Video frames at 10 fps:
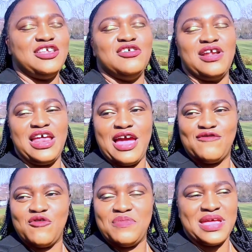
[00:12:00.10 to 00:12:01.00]
you really have
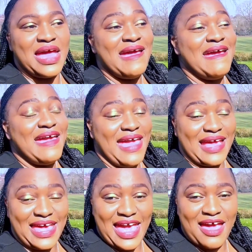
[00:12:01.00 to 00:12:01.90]
to be a
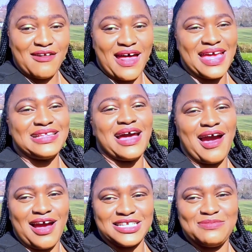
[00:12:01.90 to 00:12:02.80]
carer at
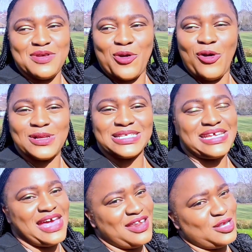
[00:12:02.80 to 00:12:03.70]
heart, because
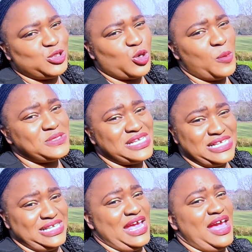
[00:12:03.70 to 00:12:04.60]
caring jobs
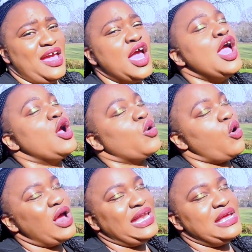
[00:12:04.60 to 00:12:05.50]
is a
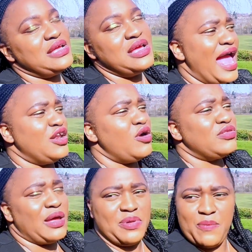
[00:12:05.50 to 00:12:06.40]
calling. I know
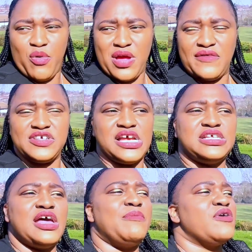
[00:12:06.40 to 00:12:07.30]
that people who have changed
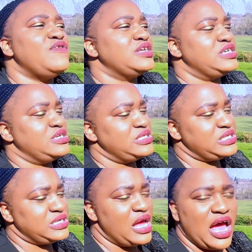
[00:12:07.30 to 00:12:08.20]
their
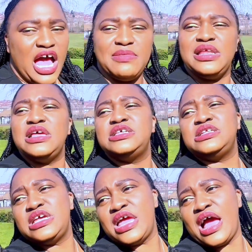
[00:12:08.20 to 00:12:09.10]
professions. I'm an
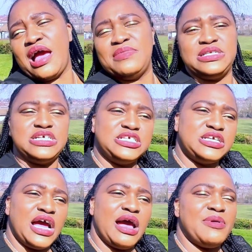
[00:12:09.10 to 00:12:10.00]
engineer, I'm a teacher,
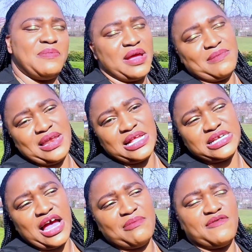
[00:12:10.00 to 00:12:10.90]
I'm a bank
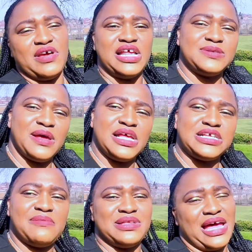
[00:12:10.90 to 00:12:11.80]
manager, I'm a finance manager,
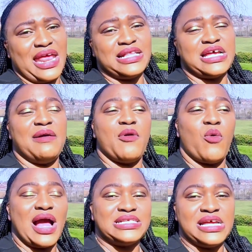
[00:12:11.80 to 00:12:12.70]
I'm a director, I'm a what,